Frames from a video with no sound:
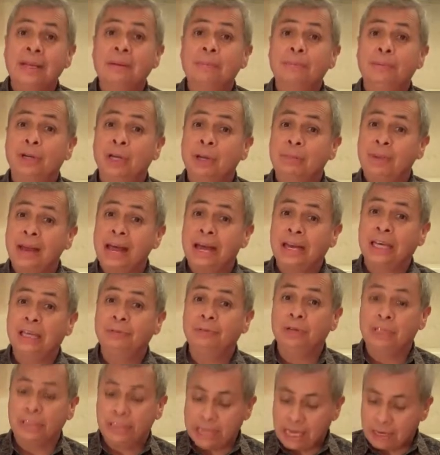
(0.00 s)
Put it back in
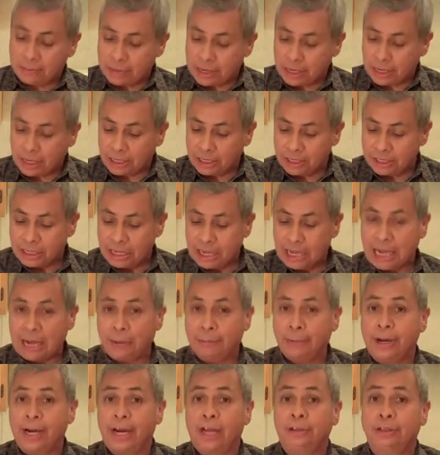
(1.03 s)
for 10 minutes. I
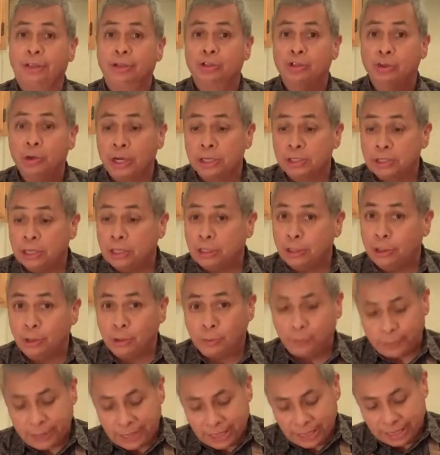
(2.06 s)
brought out the trusty
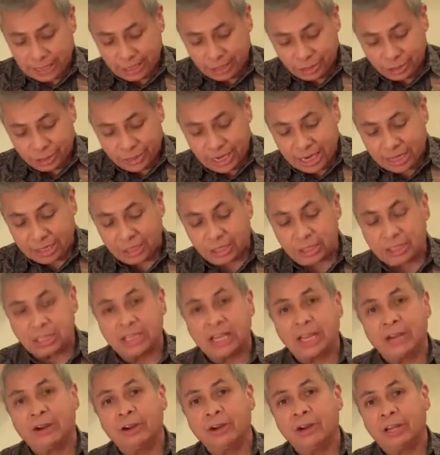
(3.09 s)
toothpick, checked the
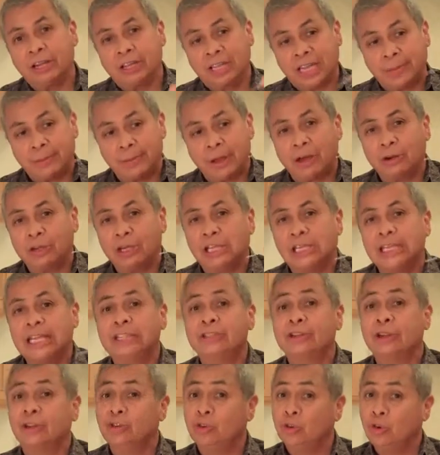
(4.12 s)
center, came out
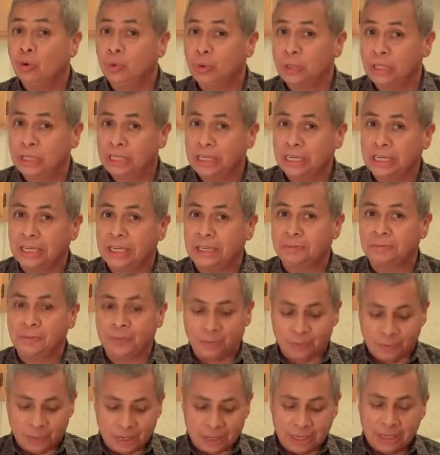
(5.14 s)
clean, so I knew it was done.
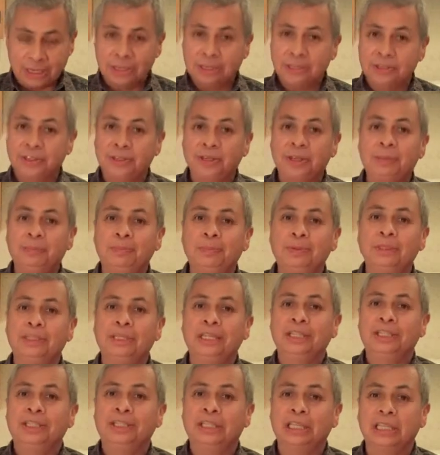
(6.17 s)

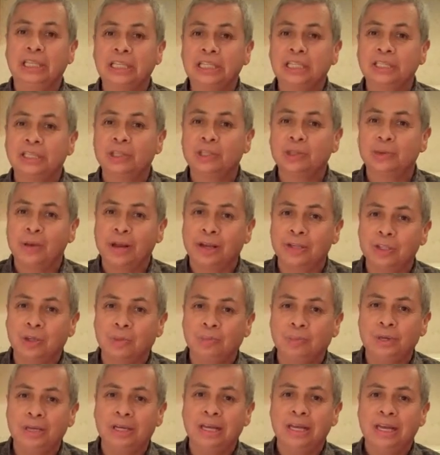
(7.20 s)
Simple, delicious
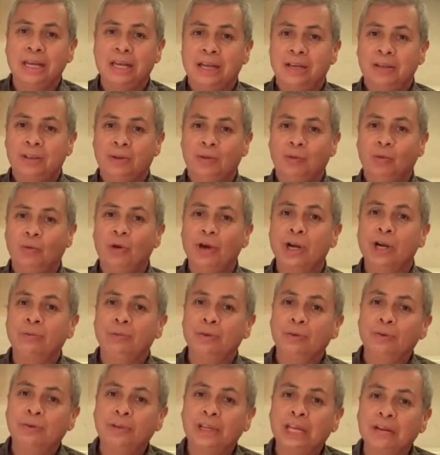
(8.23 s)
recipe,
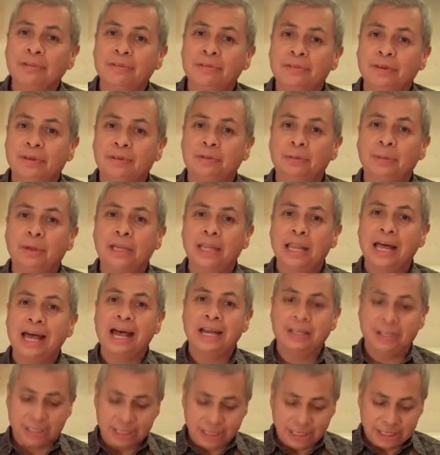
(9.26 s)
wonderful flavor of
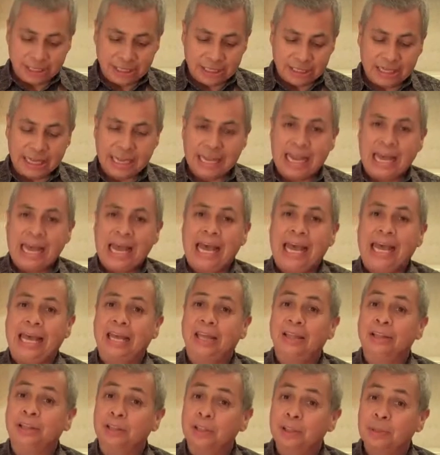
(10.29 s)
molasses
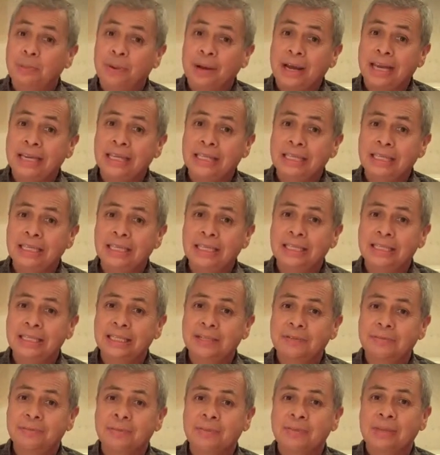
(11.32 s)
and the
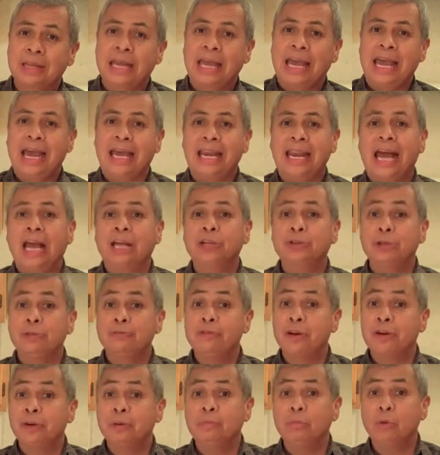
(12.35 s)
spices, and actually
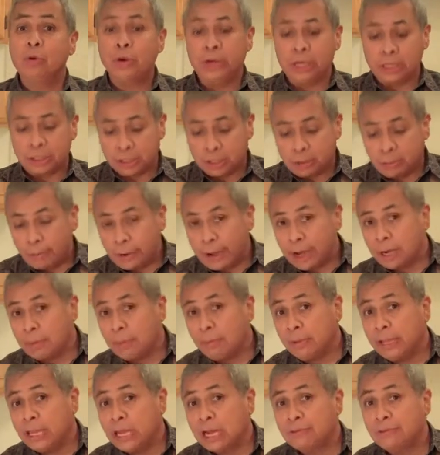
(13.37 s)
very moist. The
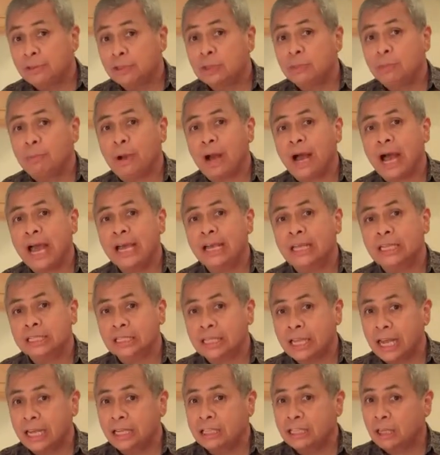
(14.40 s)
bottom layer of this pie is
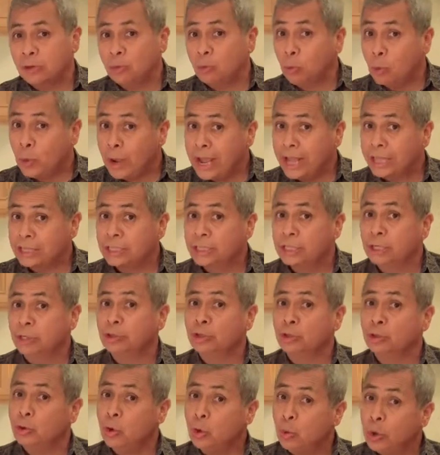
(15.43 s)
nice and wet still,
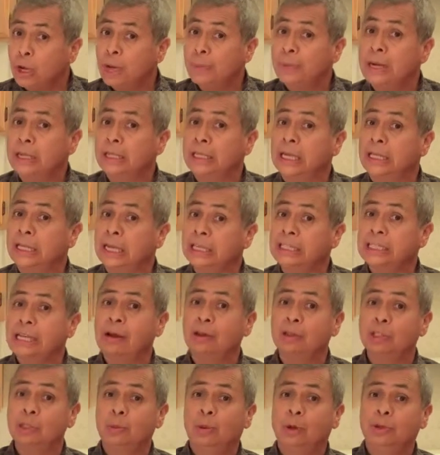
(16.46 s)
so don't worry about that. That's how
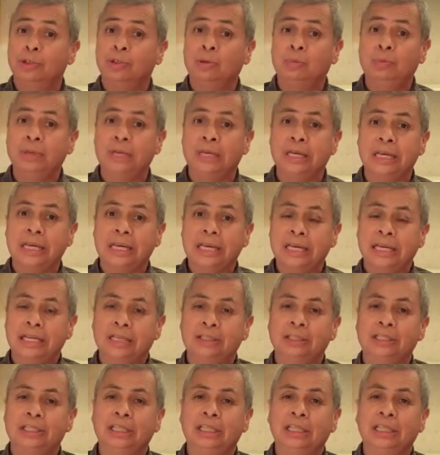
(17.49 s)
it's supposed to be.
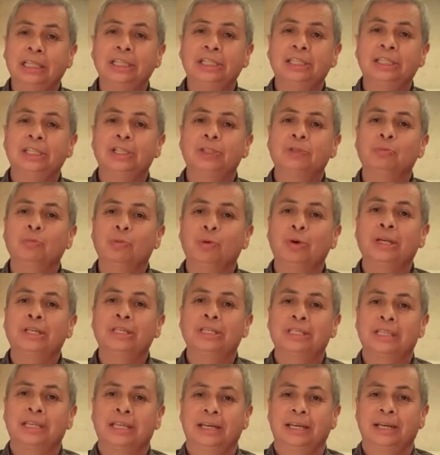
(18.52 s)
Delicious,
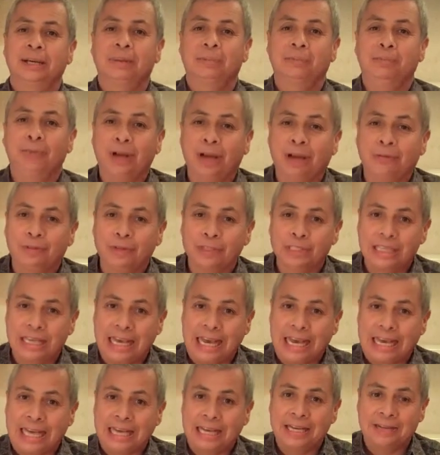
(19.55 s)
moist breakfast
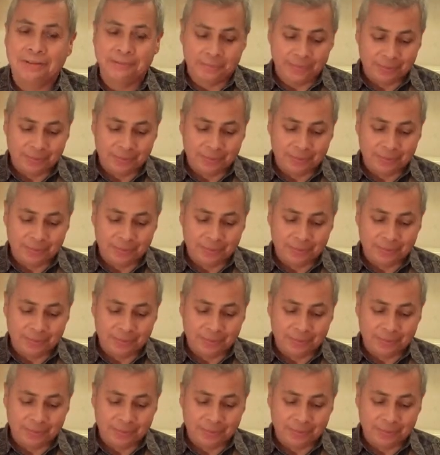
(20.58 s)
cake.